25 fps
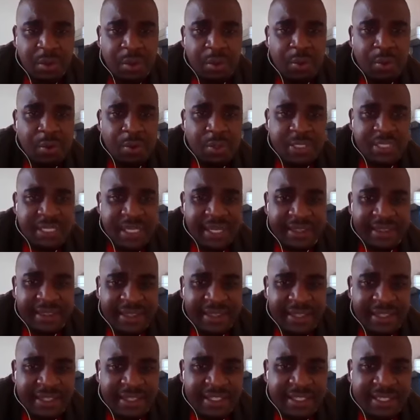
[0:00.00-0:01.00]
which I
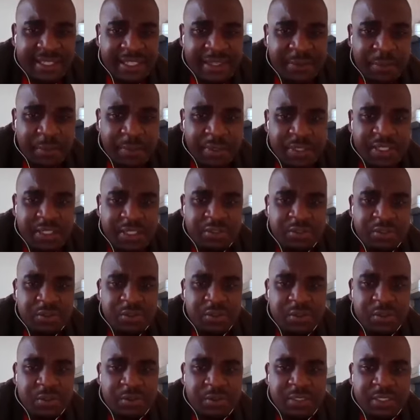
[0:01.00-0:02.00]
think is important
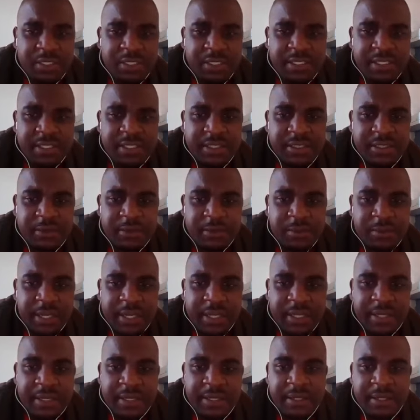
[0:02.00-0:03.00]
to note its
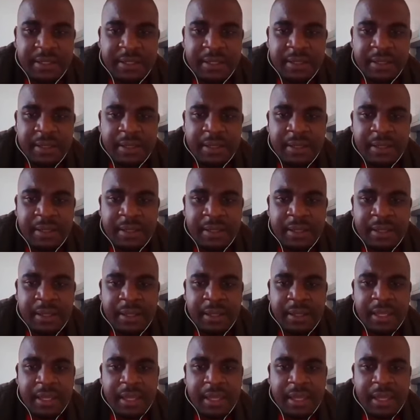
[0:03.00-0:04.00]
work,
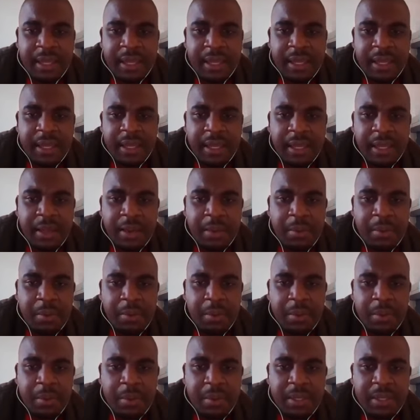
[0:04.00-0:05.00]
uh,
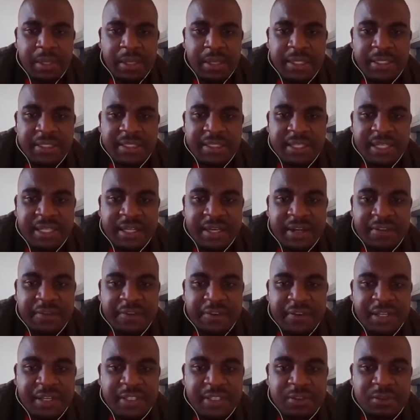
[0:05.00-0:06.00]
is the
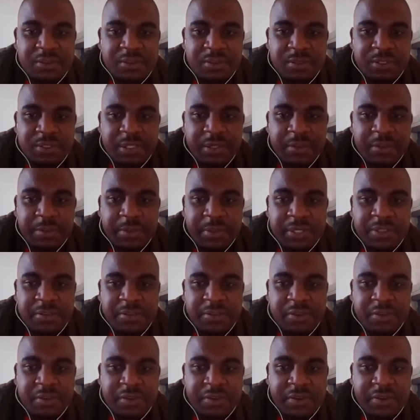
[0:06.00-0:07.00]
reference to the breed
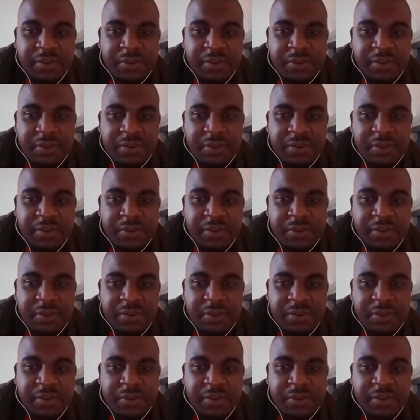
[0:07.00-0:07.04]
of